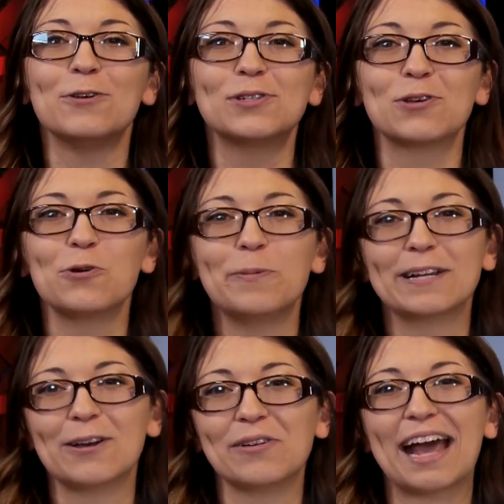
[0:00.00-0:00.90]
Use the
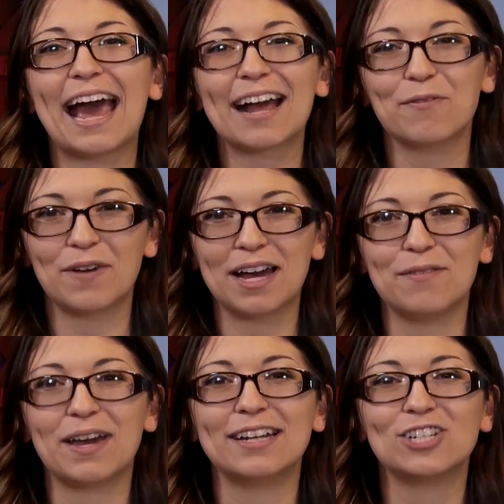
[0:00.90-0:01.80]
coupon code
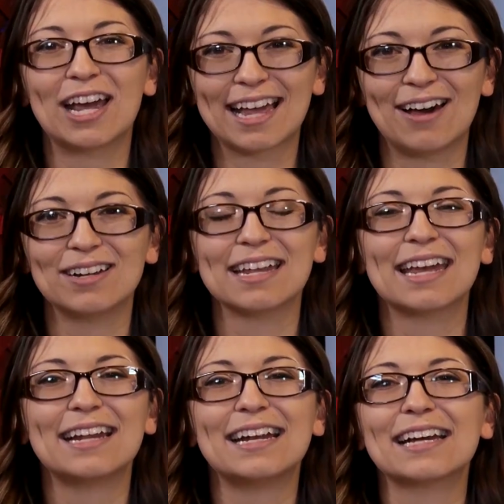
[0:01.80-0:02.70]
HACK5 at checkout and
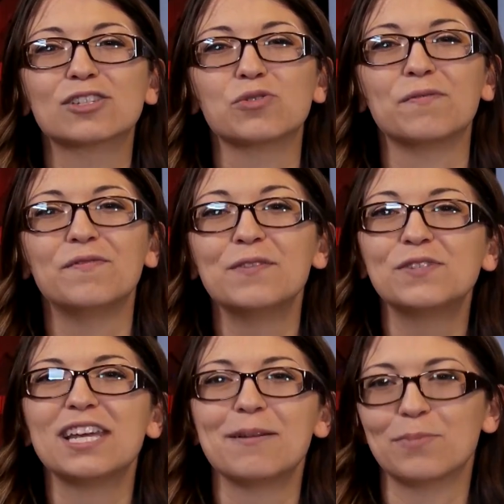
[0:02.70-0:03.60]
get an extra
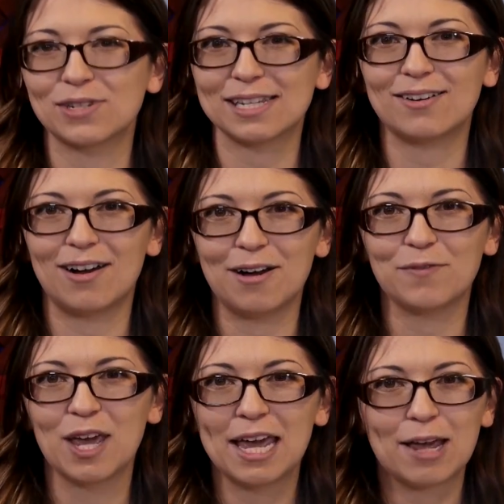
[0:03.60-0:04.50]
15%
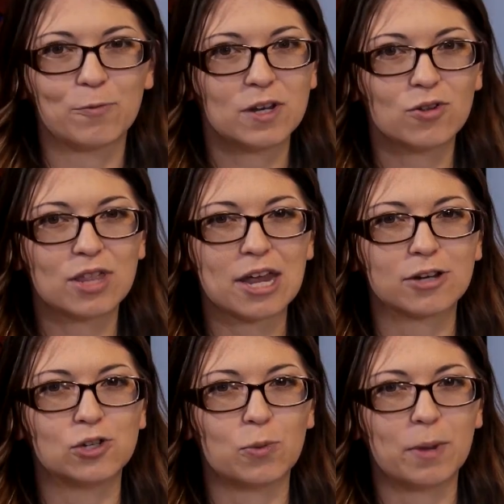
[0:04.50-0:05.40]
off. And when you
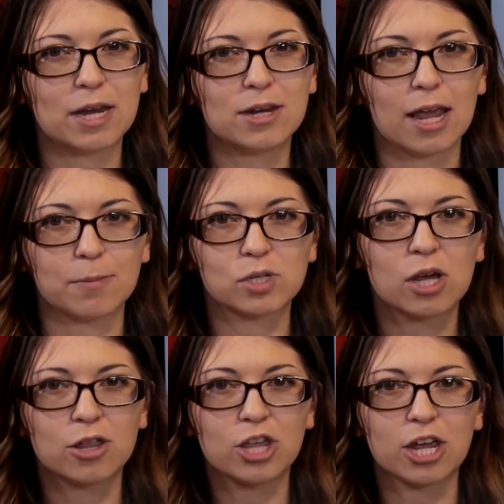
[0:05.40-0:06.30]
think domain names,
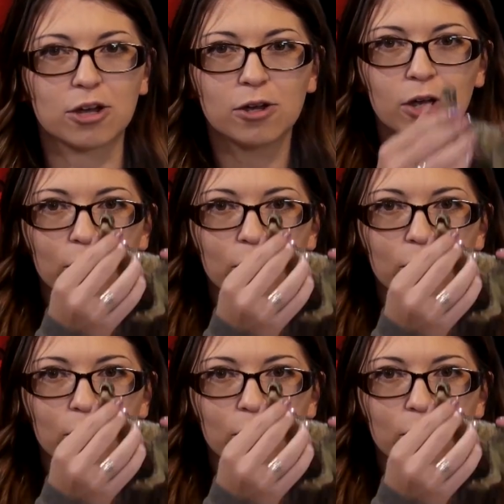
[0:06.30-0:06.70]
think